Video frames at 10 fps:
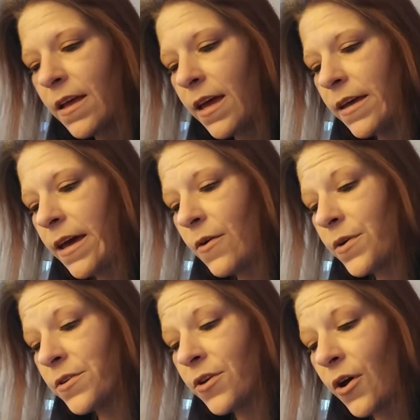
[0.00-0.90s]
hang
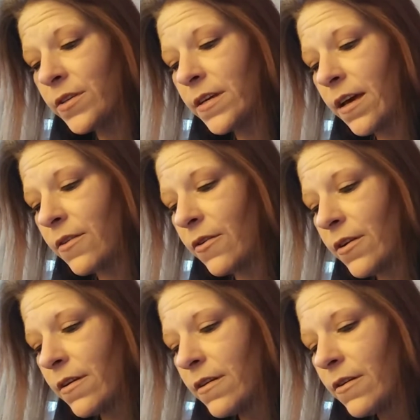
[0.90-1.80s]
out and talk
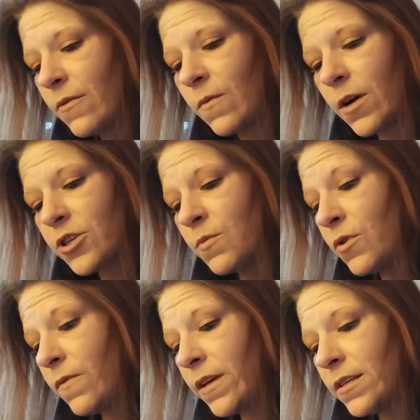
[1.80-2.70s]
together, watch
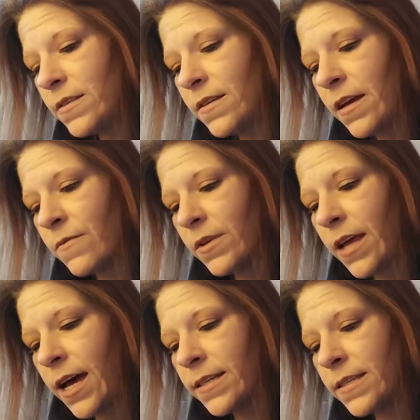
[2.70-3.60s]
movies and
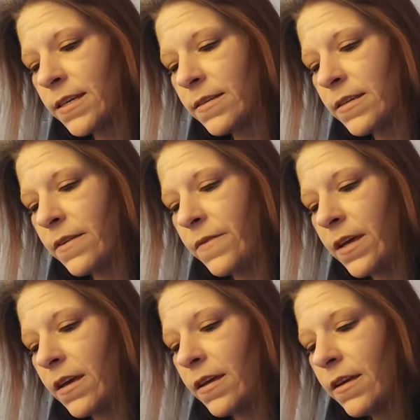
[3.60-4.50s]
relaxing
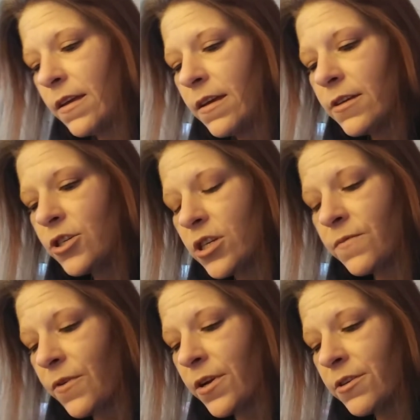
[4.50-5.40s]
TV
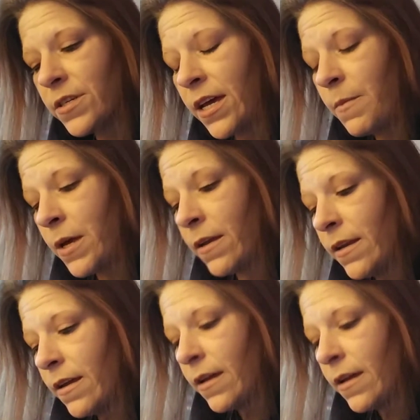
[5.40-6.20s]
just for entertainment,